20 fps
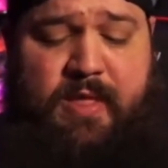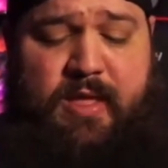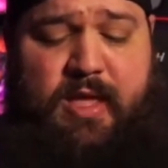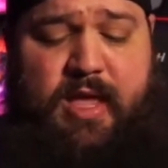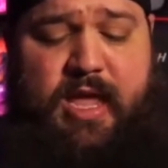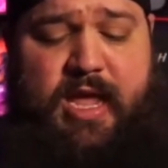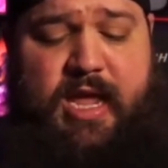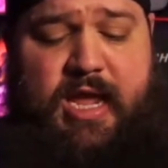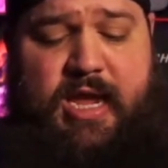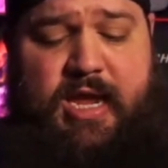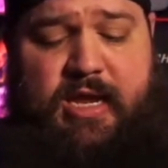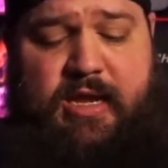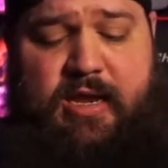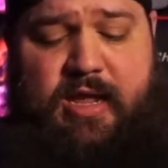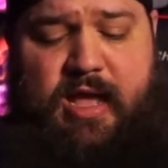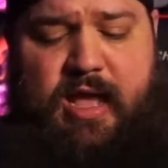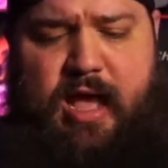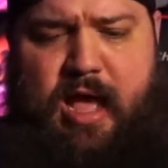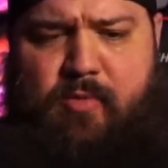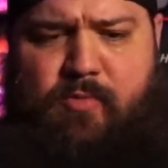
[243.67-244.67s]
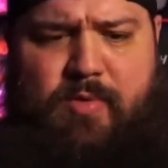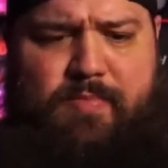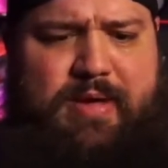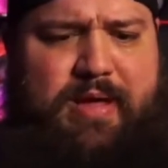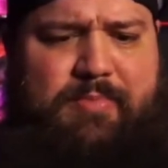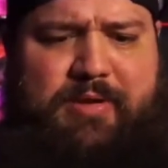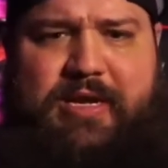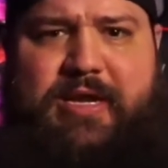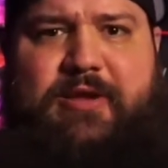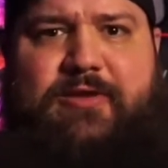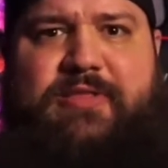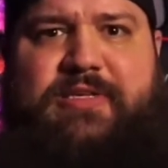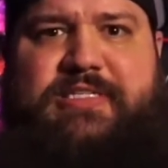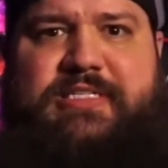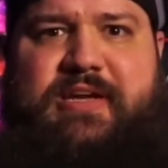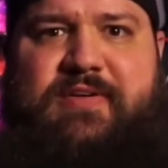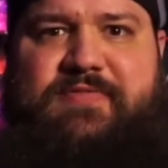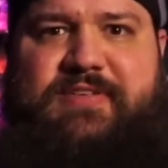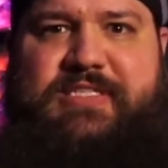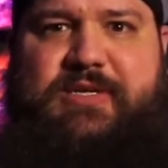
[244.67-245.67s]
and I won't be able to hear this
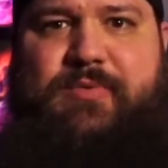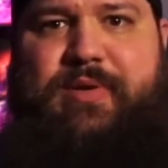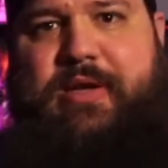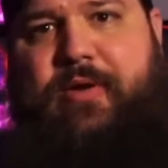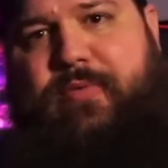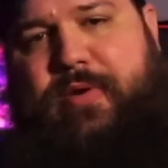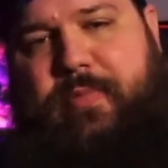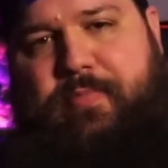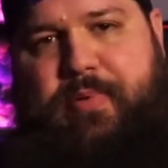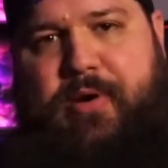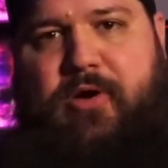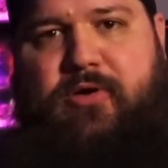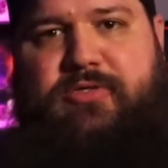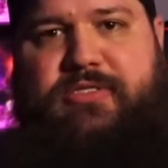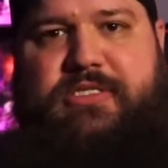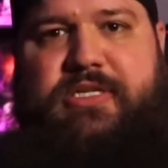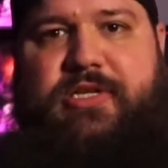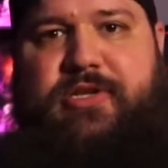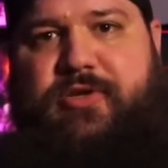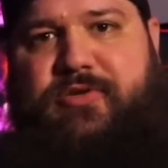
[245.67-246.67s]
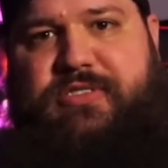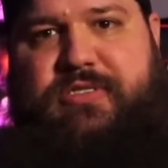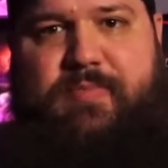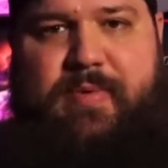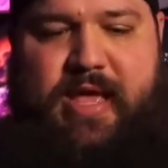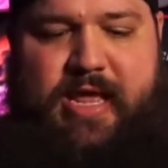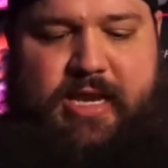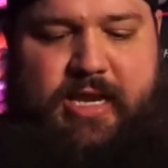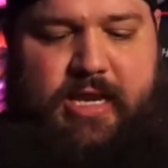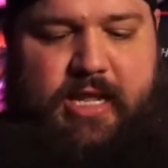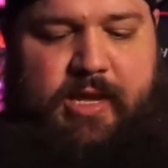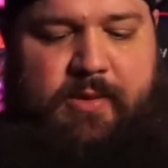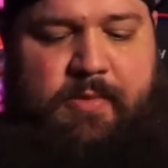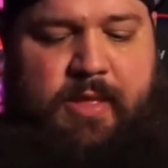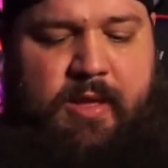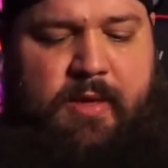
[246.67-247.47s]
stuff until we go into post and do some editing.